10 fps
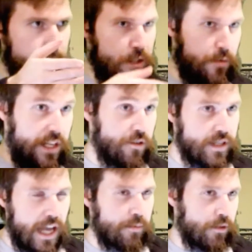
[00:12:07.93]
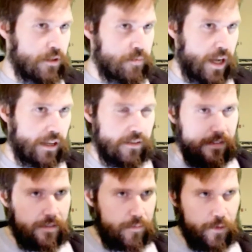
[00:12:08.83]
between your tables, but
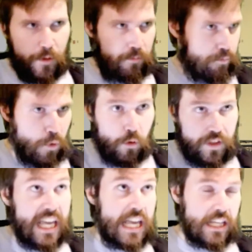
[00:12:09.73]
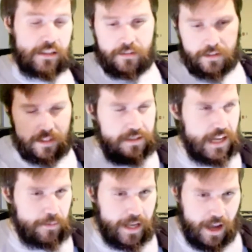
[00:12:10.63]
you're both in the
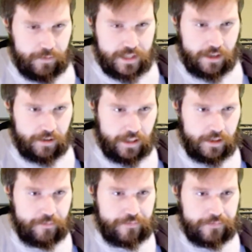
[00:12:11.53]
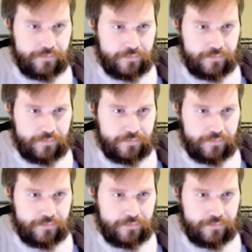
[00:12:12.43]
same cafeteria.